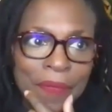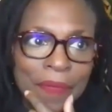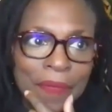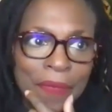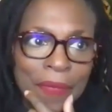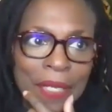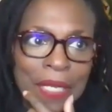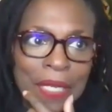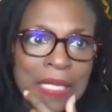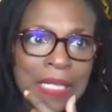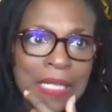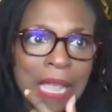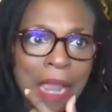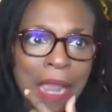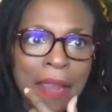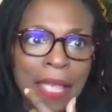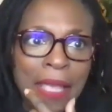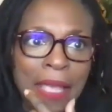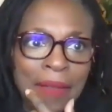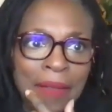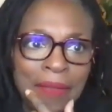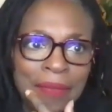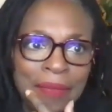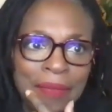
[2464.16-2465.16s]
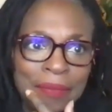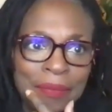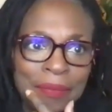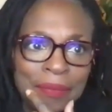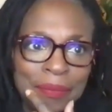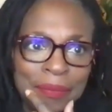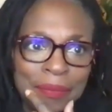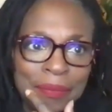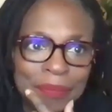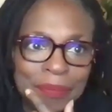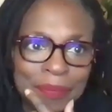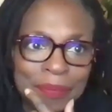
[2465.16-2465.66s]
Whoops.
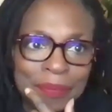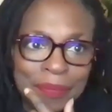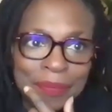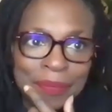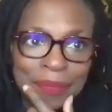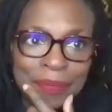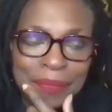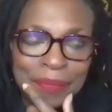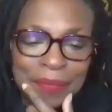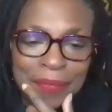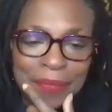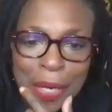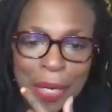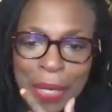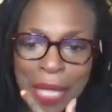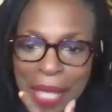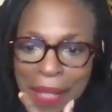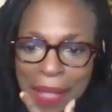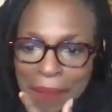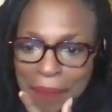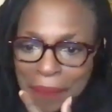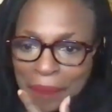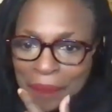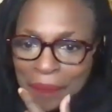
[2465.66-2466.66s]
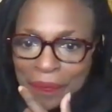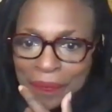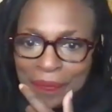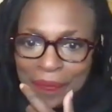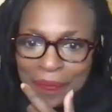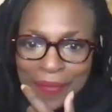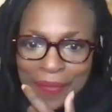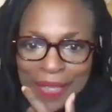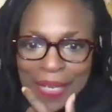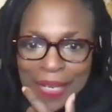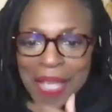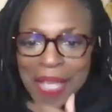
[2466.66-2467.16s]
Sorry. Okay,
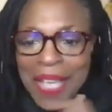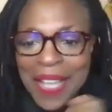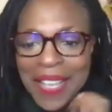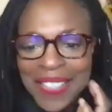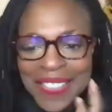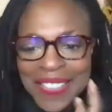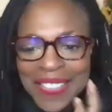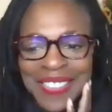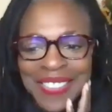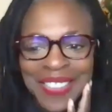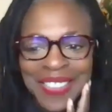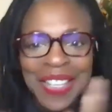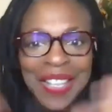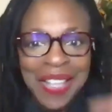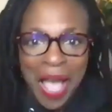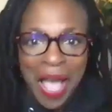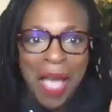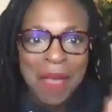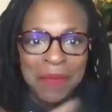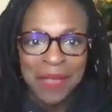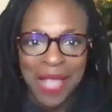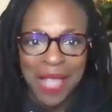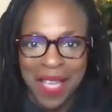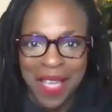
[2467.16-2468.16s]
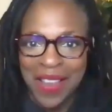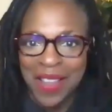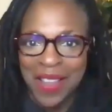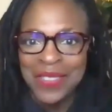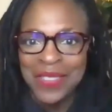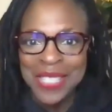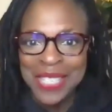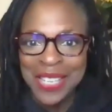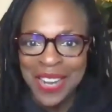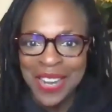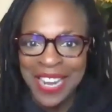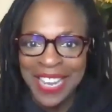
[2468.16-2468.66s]
I'm not,
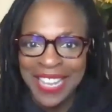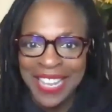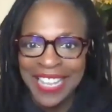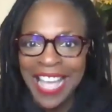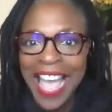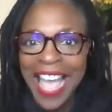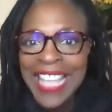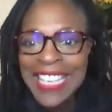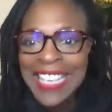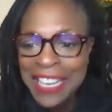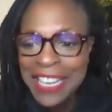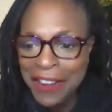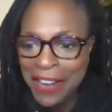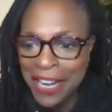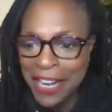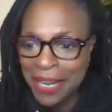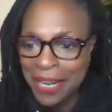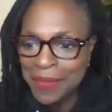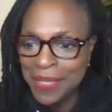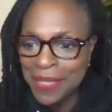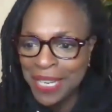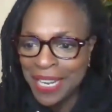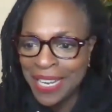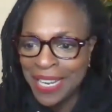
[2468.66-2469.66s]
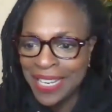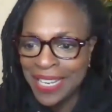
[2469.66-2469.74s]
okay. Hi, Terry. Okay.